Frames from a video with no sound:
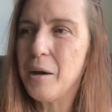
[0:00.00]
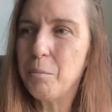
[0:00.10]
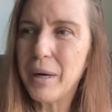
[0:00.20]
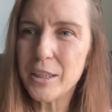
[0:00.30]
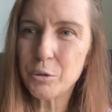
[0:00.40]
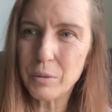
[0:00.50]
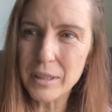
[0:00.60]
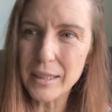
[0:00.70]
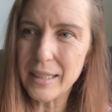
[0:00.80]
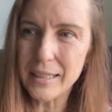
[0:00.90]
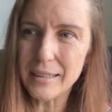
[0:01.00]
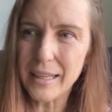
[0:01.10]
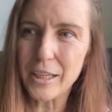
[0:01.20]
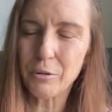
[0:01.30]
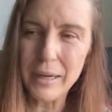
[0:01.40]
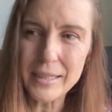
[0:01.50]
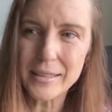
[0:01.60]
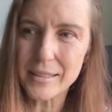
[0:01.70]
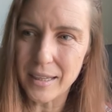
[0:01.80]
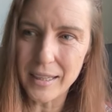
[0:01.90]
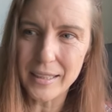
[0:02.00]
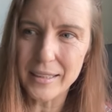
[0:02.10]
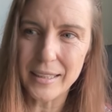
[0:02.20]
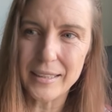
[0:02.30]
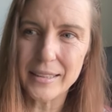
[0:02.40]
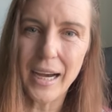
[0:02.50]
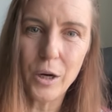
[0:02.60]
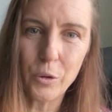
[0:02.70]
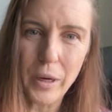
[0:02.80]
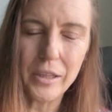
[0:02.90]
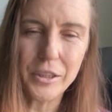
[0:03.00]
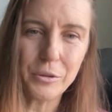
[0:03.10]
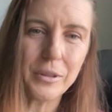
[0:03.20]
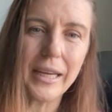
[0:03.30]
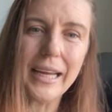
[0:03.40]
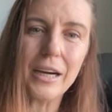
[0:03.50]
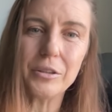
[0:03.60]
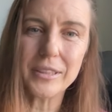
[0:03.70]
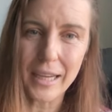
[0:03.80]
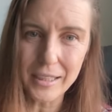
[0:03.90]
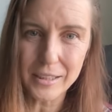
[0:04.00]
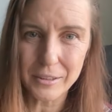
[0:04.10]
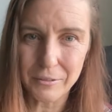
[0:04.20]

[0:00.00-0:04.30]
But it's really like great design is how well you lay out text